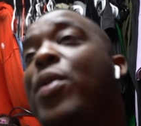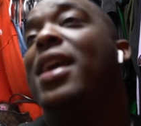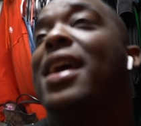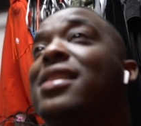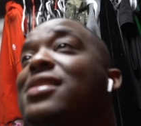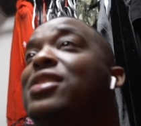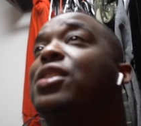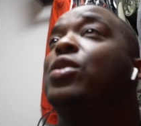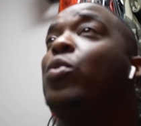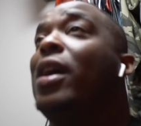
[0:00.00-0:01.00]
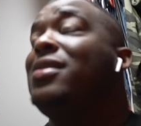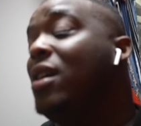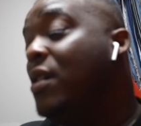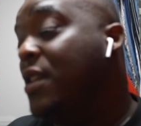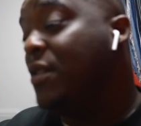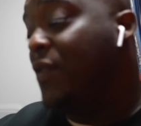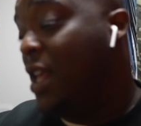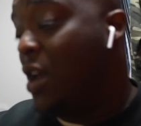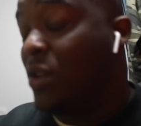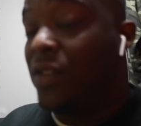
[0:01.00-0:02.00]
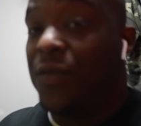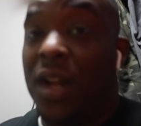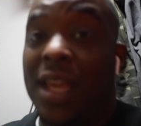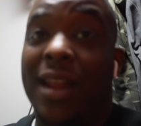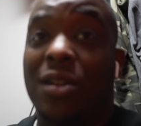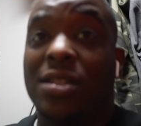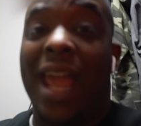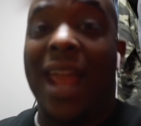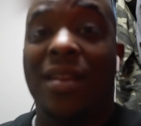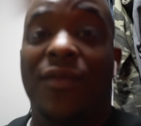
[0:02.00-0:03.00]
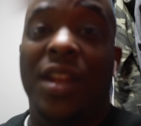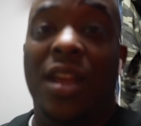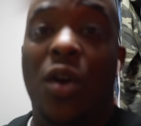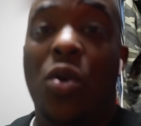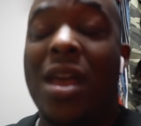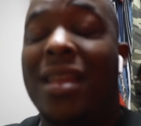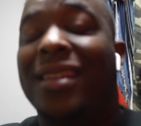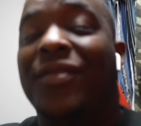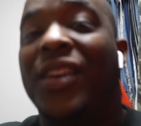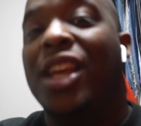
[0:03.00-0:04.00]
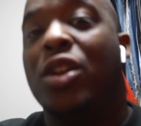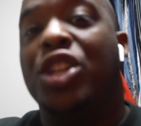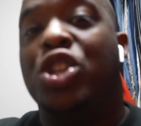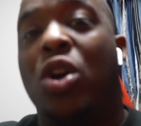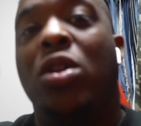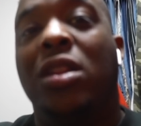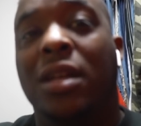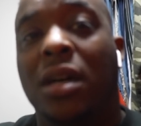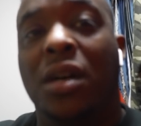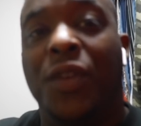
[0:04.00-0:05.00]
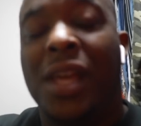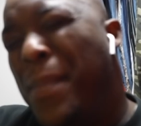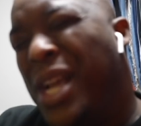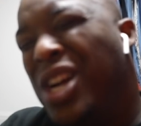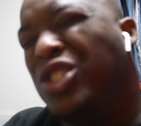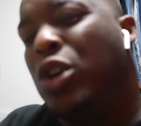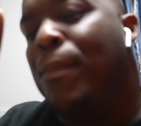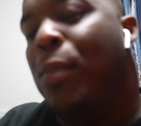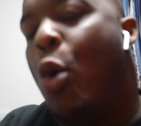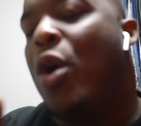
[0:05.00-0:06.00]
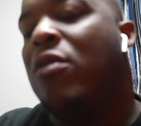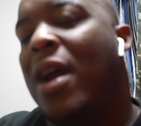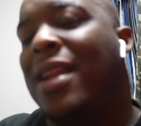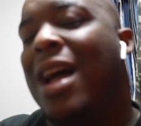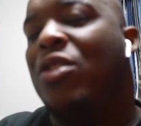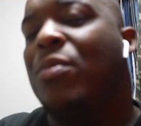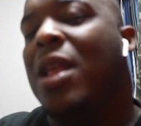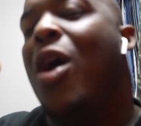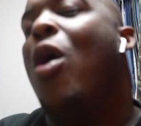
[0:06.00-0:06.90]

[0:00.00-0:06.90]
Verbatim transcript: we get into the rest of this video, this funny, entertaining video, this video that you're gonna love, because you're bored right now, you're gonna be like,